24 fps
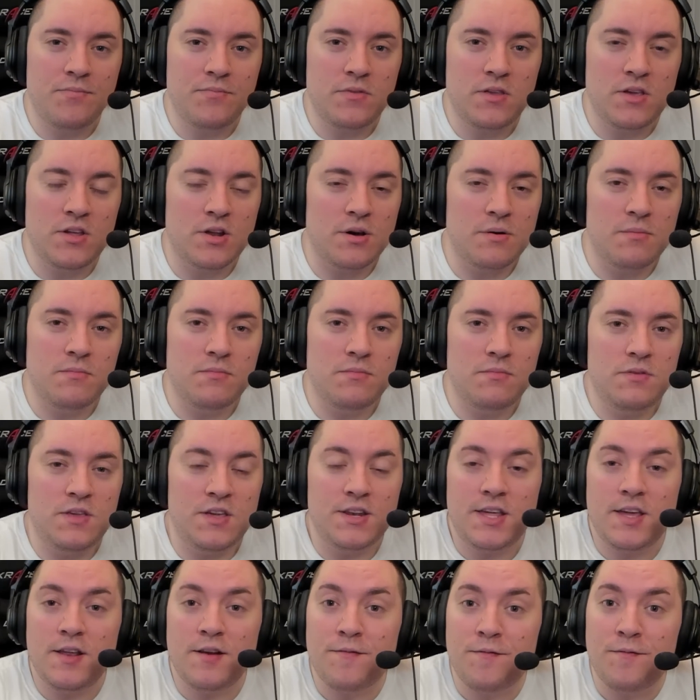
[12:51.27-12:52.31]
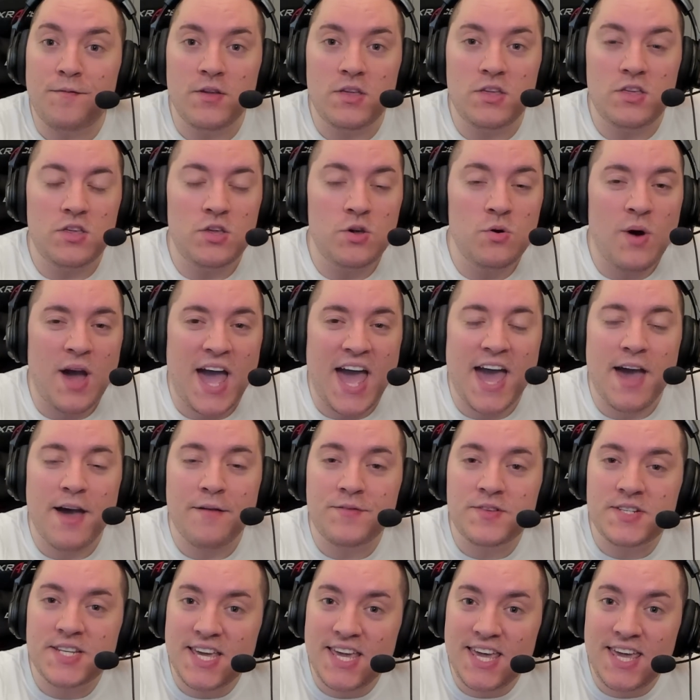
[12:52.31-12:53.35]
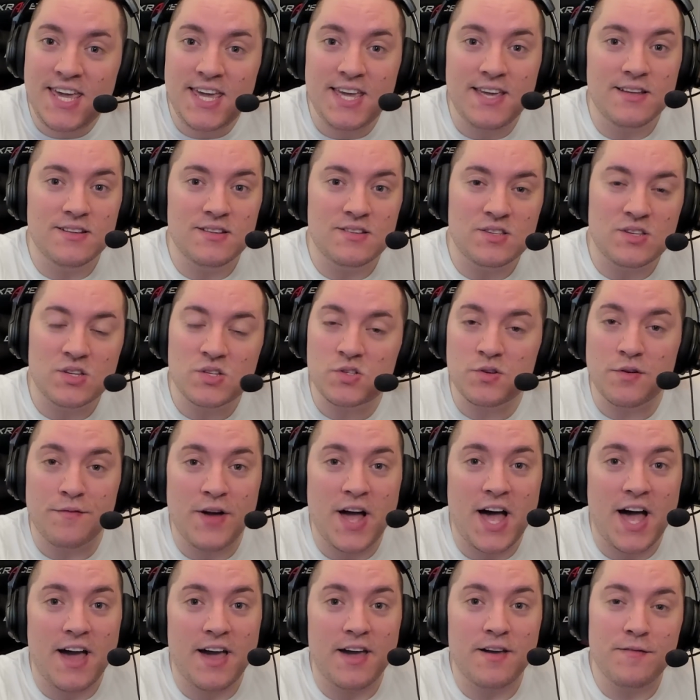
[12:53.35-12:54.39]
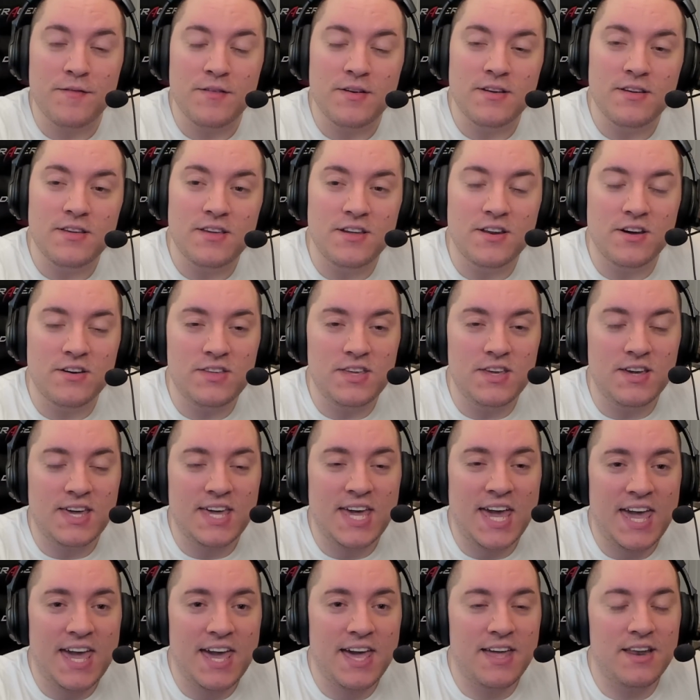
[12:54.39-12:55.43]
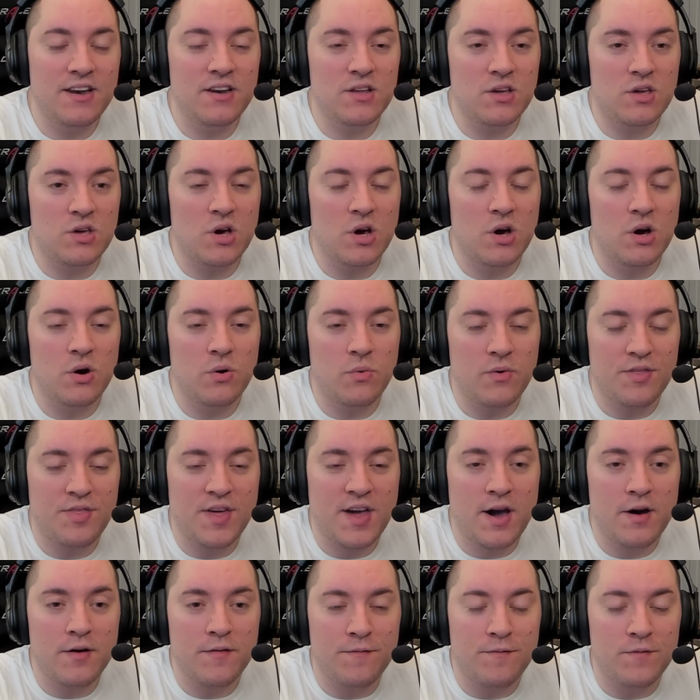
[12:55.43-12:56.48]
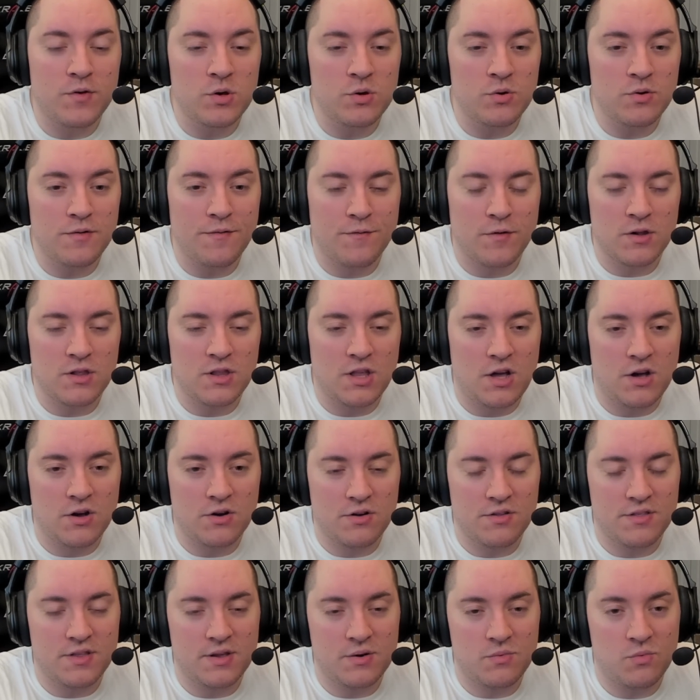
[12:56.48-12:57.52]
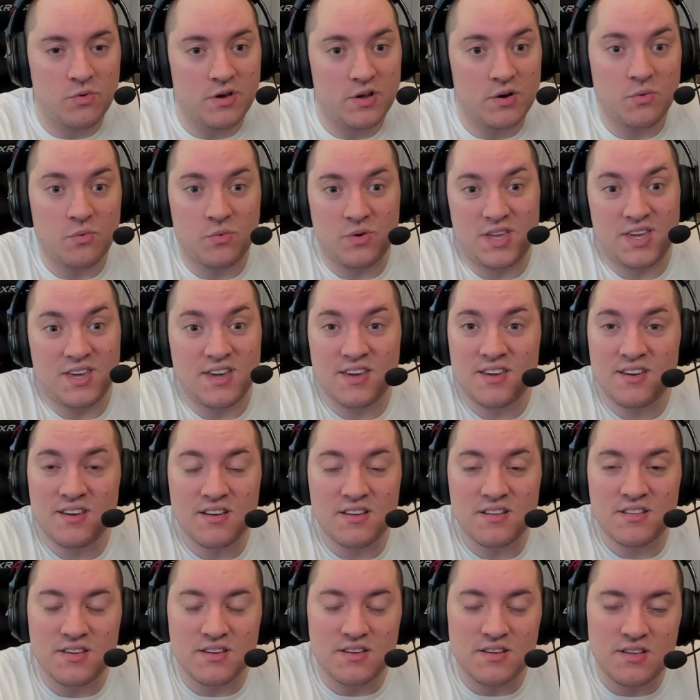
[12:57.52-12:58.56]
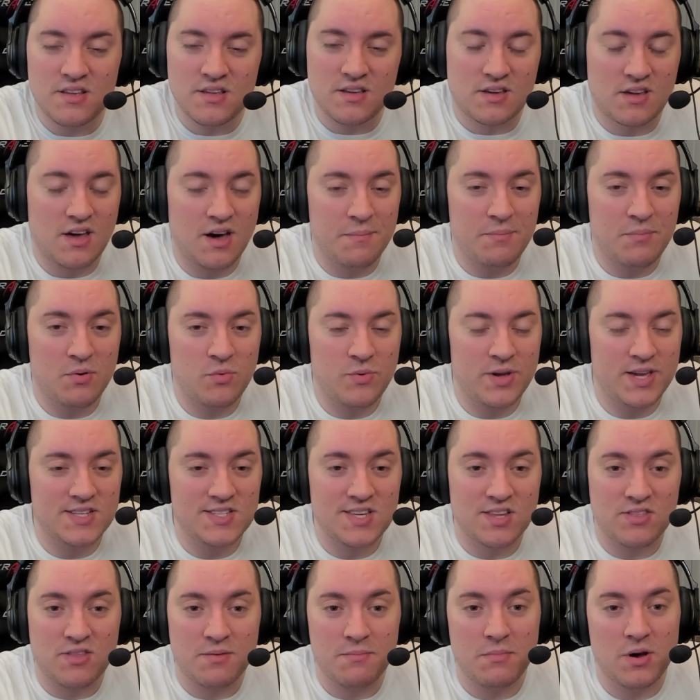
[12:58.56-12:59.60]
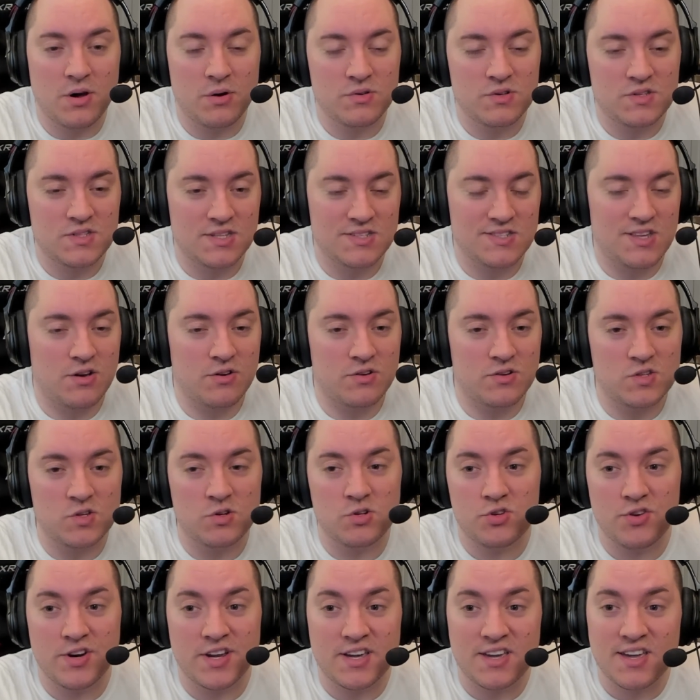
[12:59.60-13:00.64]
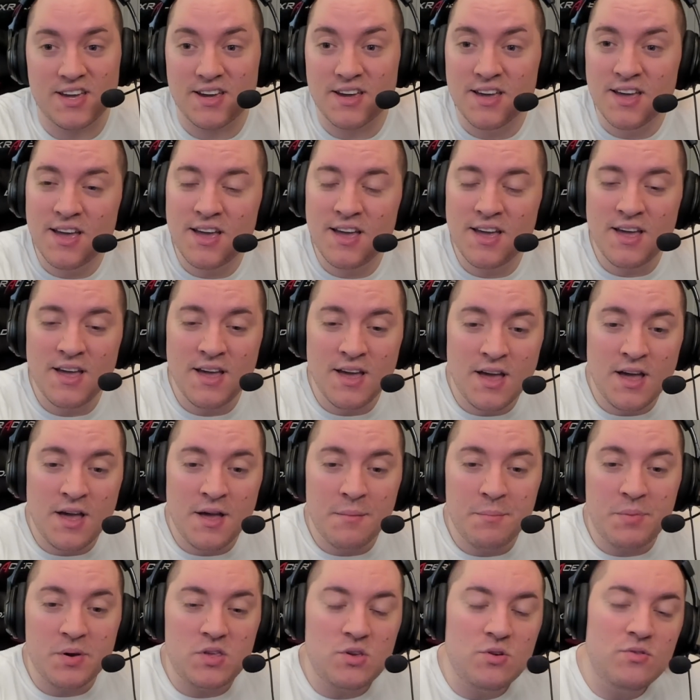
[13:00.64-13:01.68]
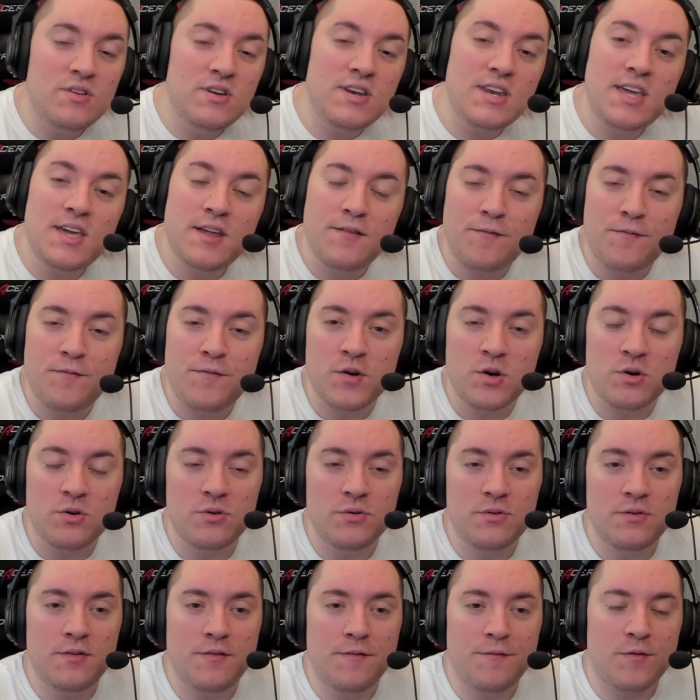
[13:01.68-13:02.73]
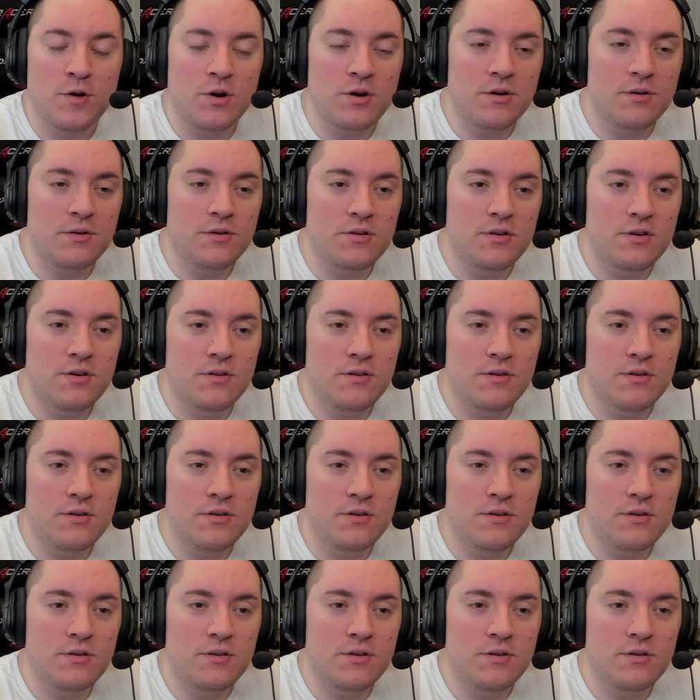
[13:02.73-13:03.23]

you have to eat to survive. You can't go without food for longer than, what, a week? A couple weeks at the most, as long as you're drinking. But you need food for